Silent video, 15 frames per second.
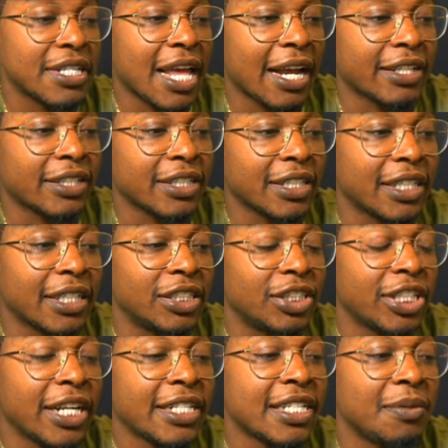actually a
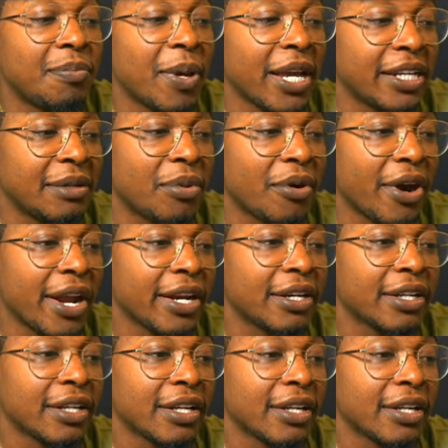JCPenney brand.